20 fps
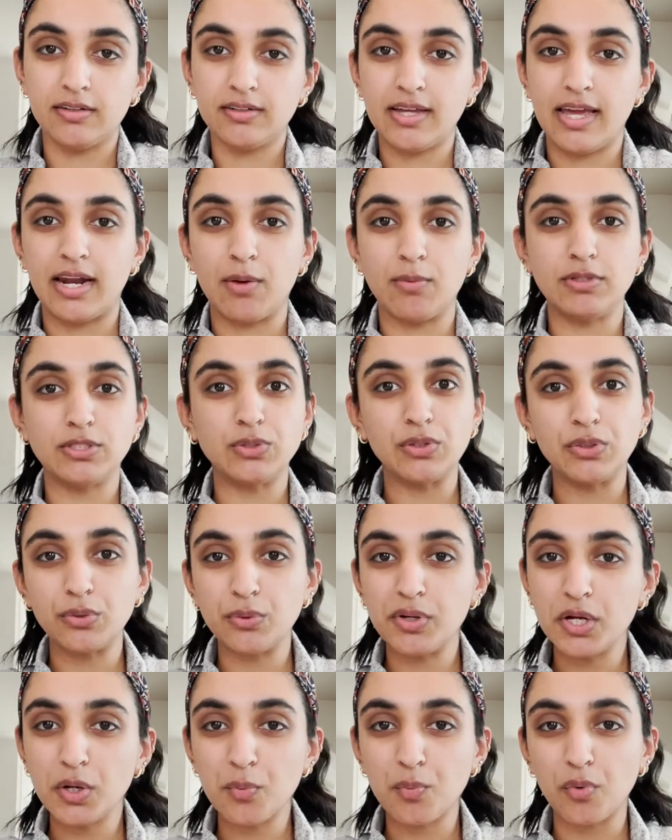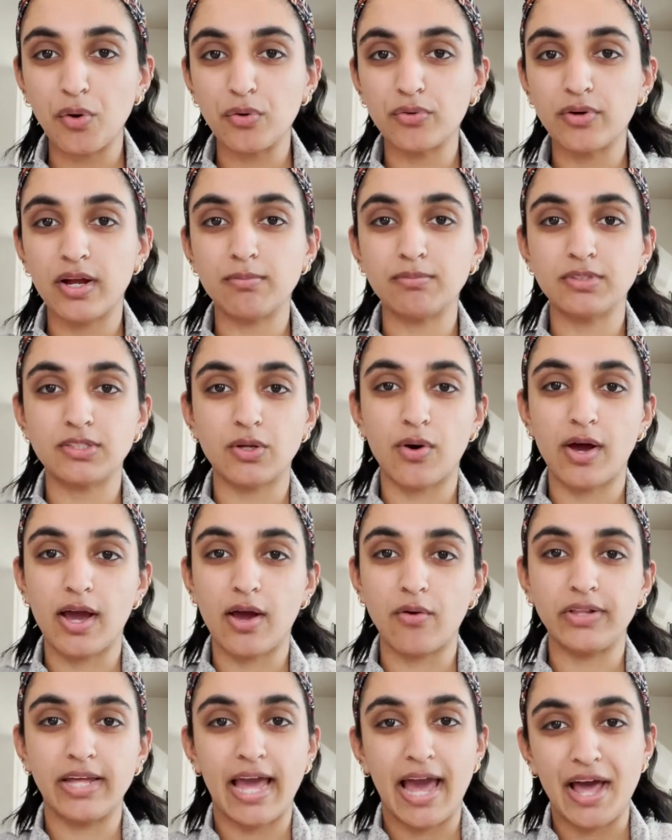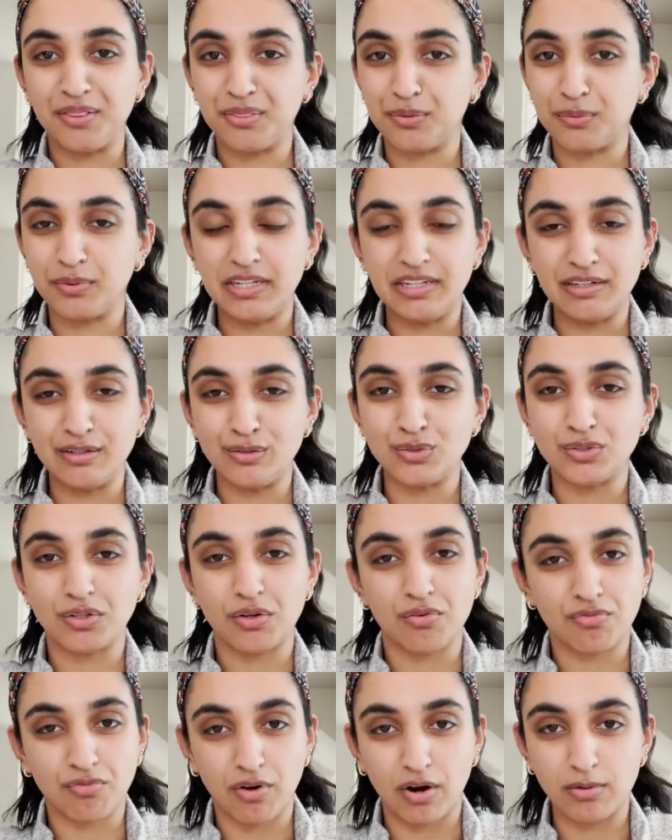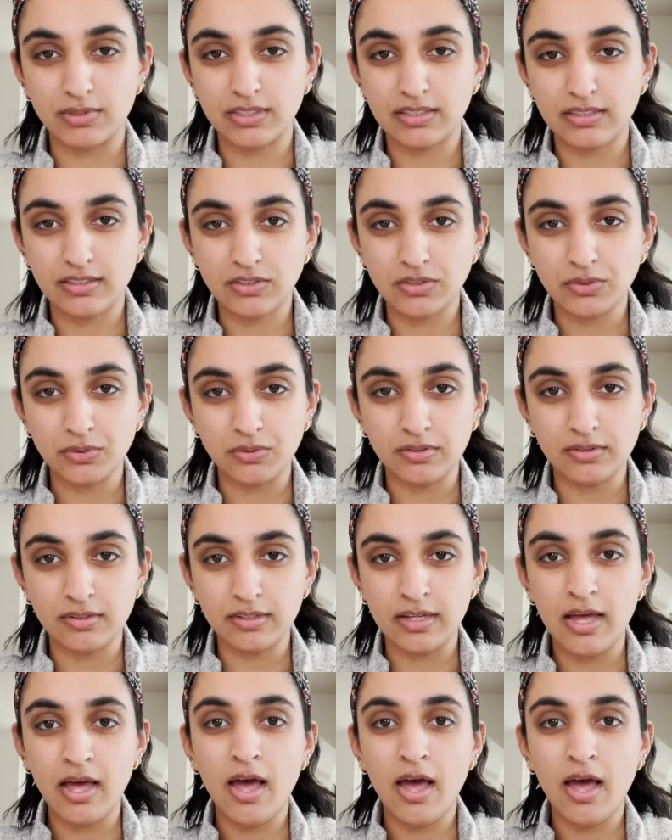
And I went to a 3-year program, so I only had 3 years of pharmacy school.